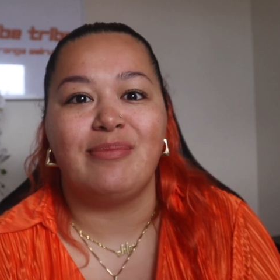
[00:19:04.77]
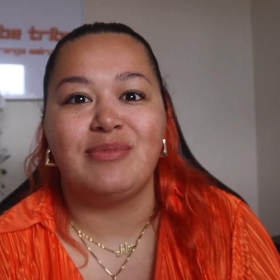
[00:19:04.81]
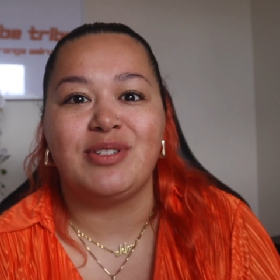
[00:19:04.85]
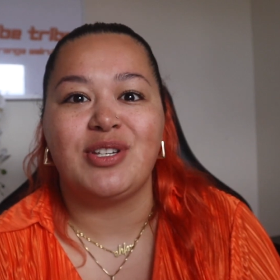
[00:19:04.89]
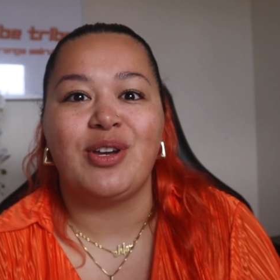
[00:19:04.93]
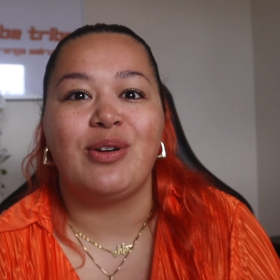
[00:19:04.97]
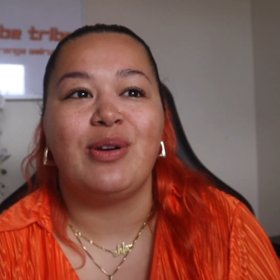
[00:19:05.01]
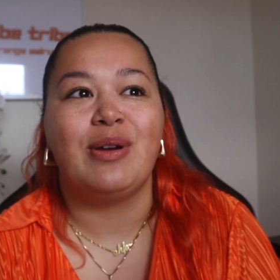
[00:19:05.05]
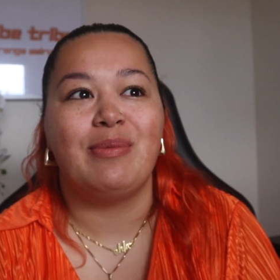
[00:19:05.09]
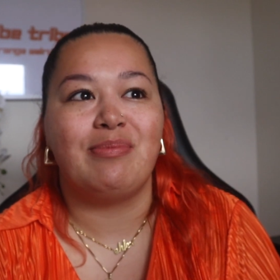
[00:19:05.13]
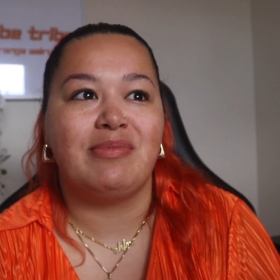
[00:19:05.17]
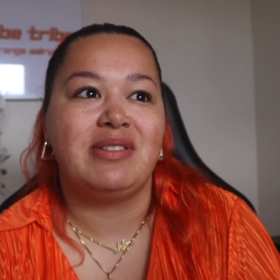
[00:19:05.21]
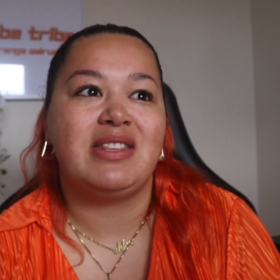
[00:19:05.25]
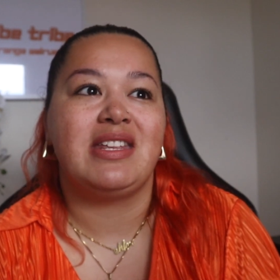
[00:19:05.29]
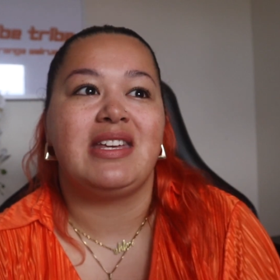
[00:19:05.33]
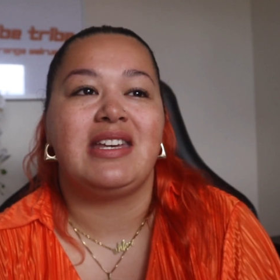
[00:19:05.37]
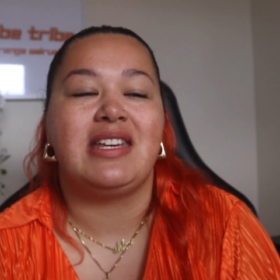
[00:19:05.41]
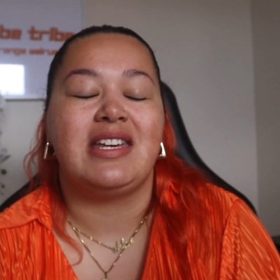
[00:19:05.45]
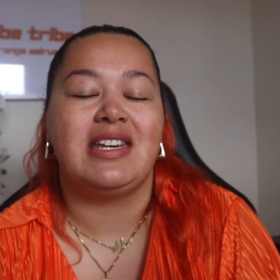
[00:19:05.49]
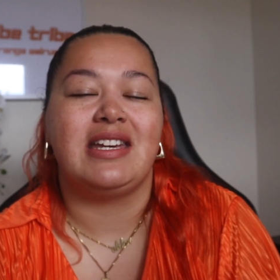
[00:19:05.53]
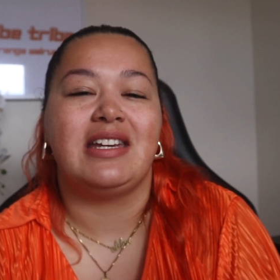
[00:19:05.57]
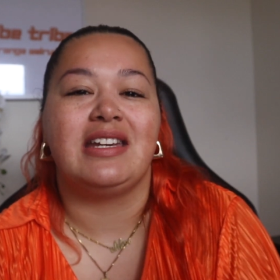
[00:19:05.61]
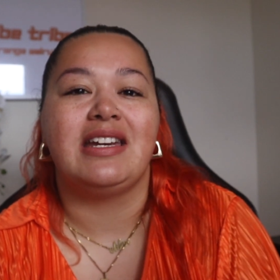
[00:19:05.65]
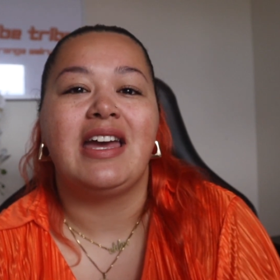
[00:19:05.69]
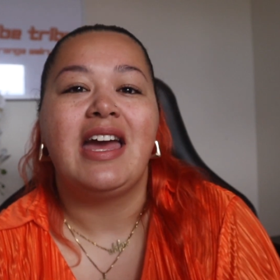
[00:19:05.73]
So him
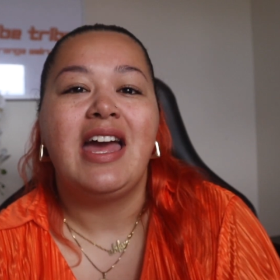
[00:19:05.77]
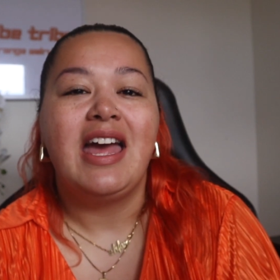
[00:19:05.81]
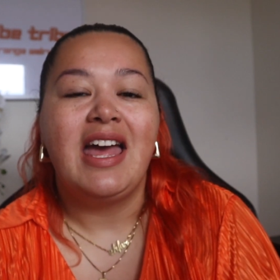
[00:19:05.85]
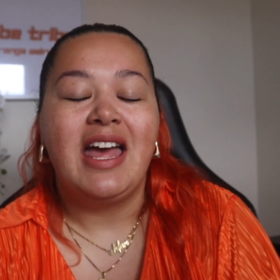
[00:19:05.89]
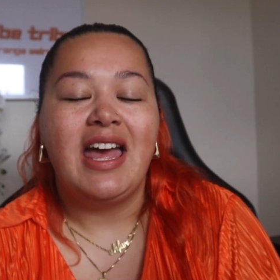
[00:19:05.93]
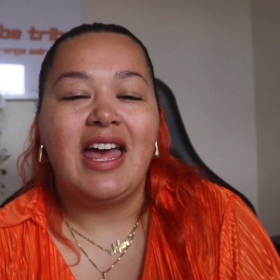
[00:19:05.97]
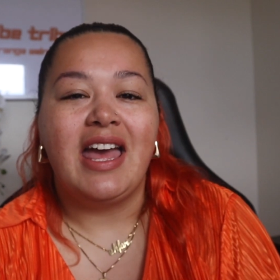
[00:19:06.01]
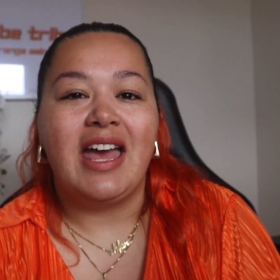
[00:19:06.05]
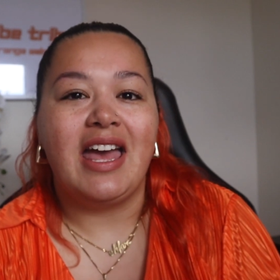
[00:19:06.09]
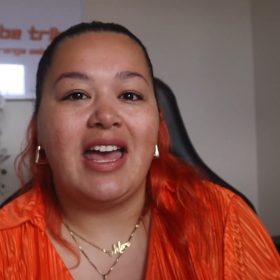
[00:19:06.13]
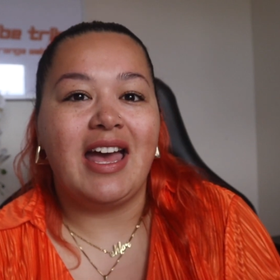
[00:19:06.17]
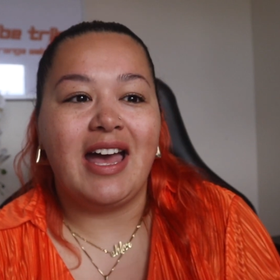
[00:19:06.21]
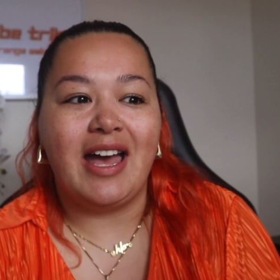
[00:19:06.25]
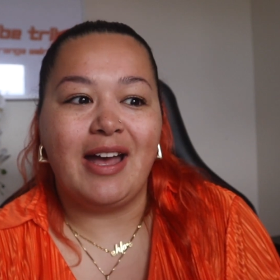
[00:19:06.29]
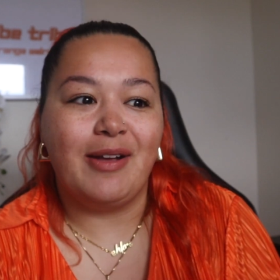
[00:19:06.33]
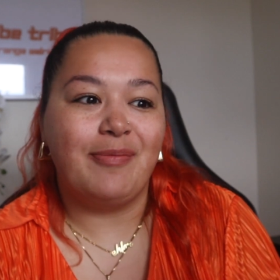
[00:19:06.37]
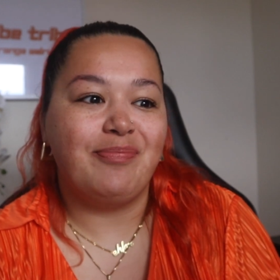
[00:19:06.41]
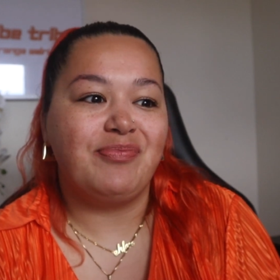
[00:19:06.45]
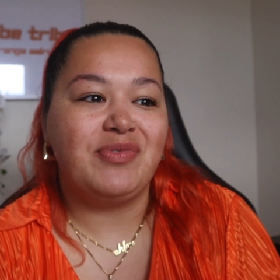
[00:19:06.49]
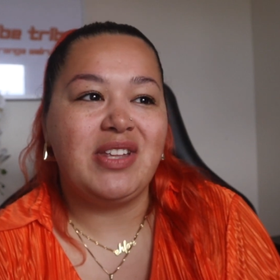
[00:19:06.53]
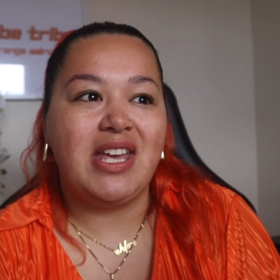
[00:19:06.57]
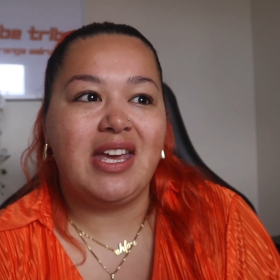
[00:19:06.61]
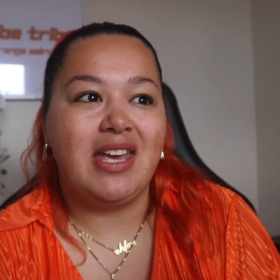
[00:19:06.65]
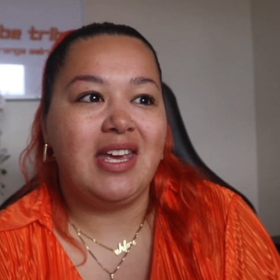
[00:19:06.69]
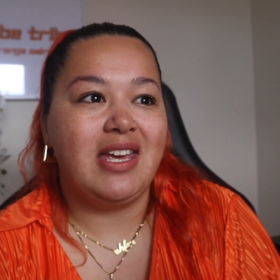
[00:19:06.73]
thinking
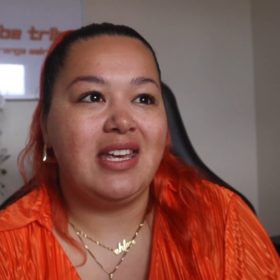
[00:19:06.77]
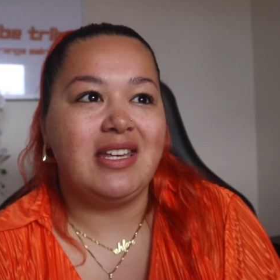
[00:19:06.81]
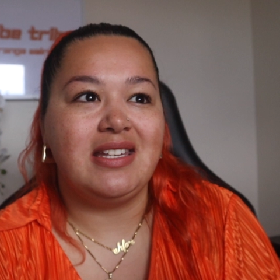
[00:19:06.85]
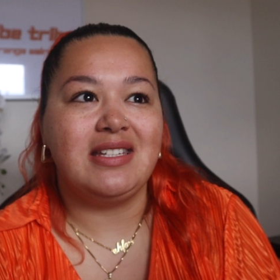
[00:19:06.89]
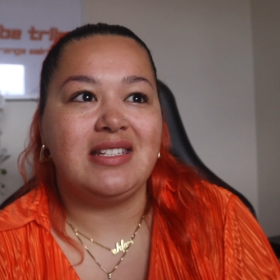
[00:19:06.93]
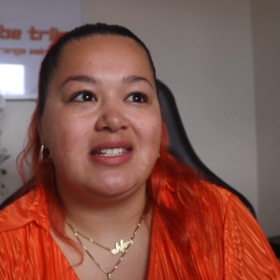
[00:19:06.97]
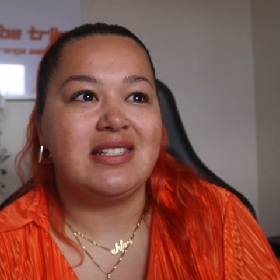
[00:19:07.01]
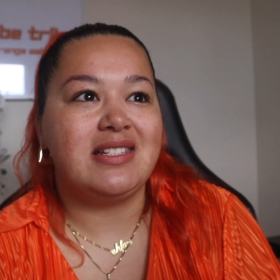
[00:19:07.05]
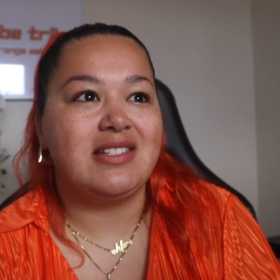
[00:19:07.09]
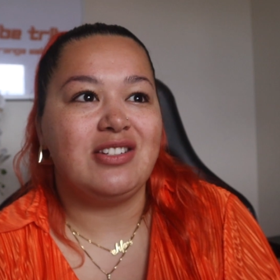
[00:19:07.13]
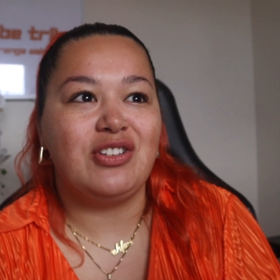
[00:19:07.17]
he's,